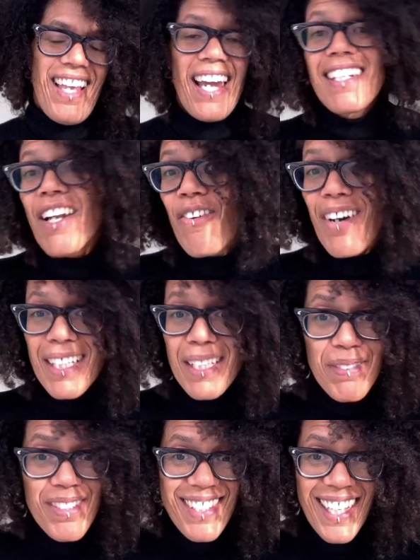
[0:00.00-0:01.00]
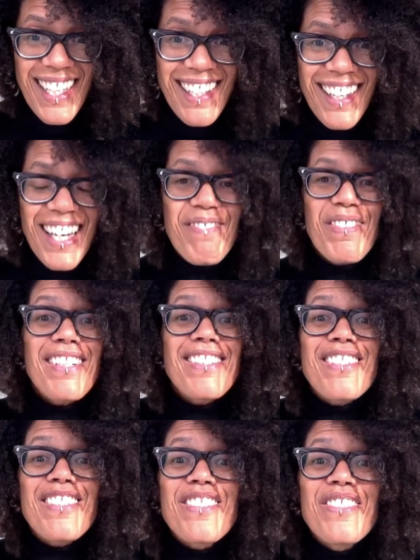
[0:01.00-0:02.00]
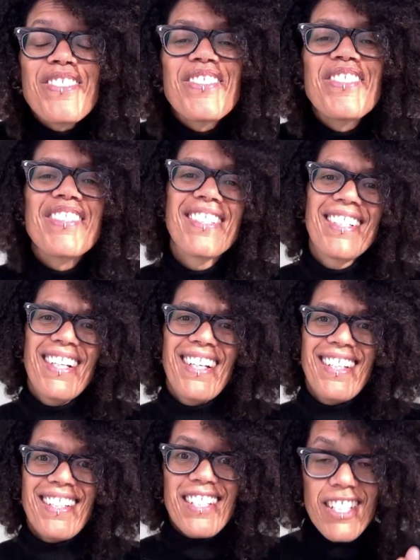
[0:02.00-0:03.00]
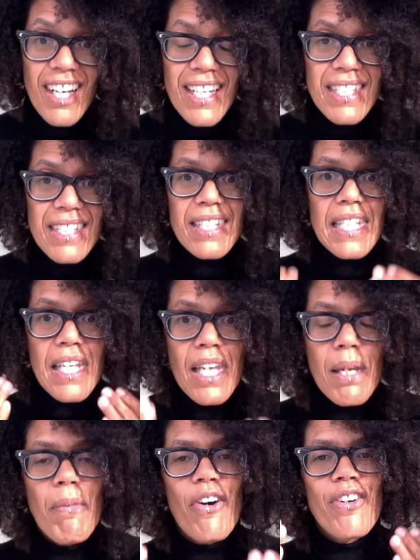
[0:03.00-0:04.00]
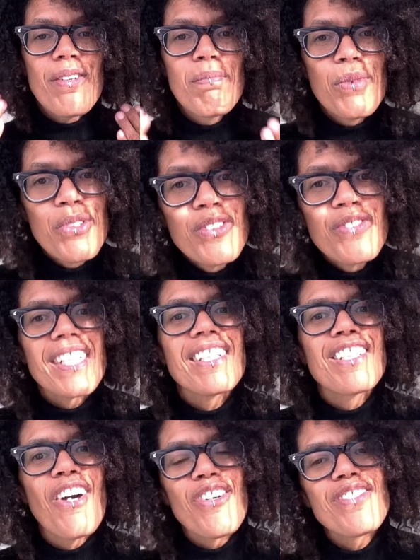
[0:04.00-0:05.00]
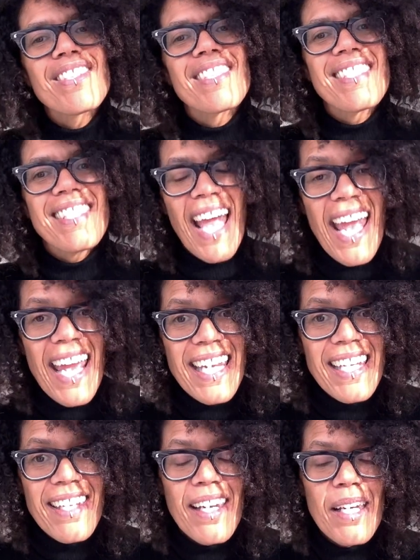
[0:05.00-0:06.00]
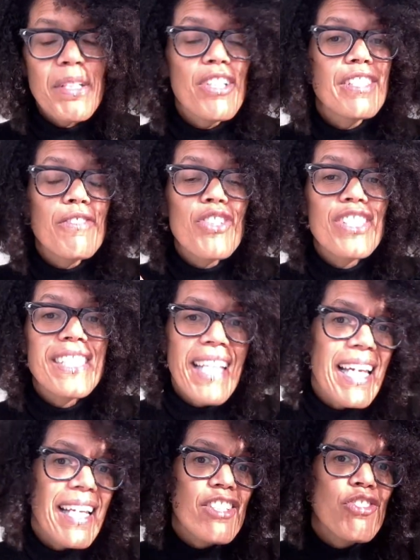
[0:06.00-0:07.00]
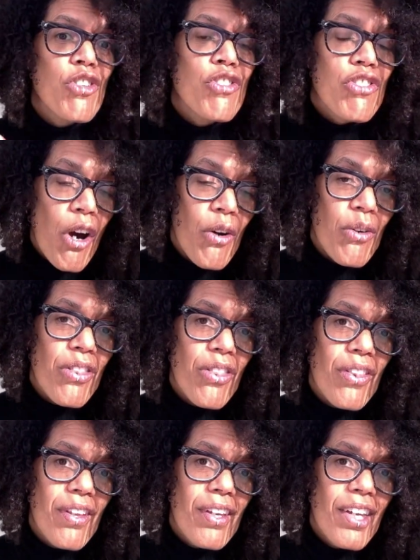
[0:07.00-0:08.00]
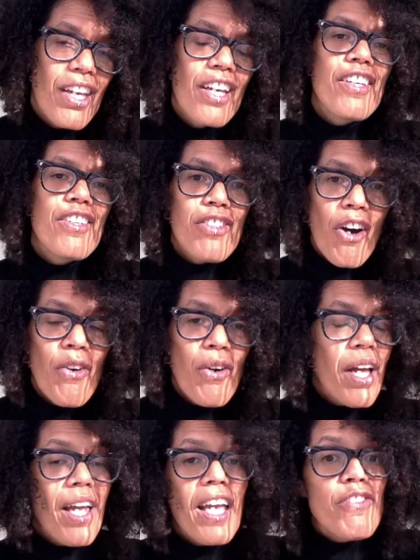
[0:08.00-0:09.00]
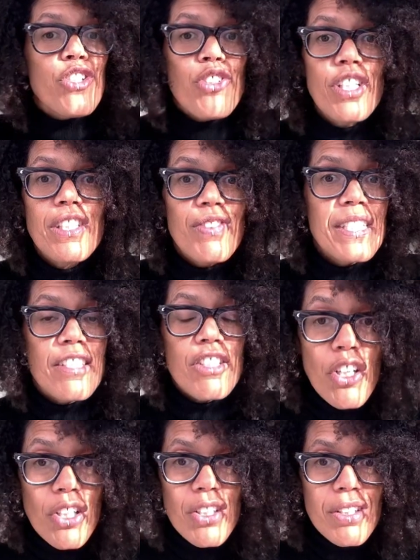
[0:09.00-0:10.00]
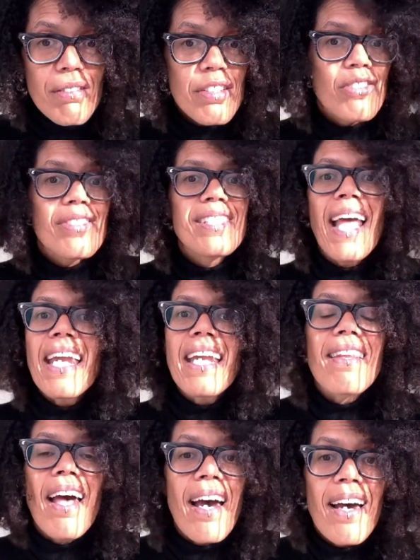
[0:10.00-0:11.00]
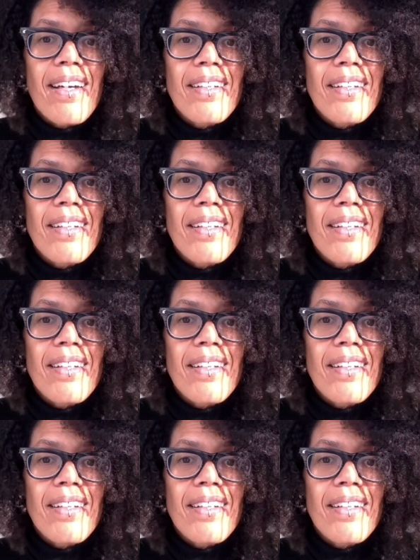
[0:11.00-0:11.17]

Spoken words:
I know I keep on saying that, but it's true. Just keep on moving. Don't stay, because if you stay, there's more growth. So if a choice feels good, you stay there.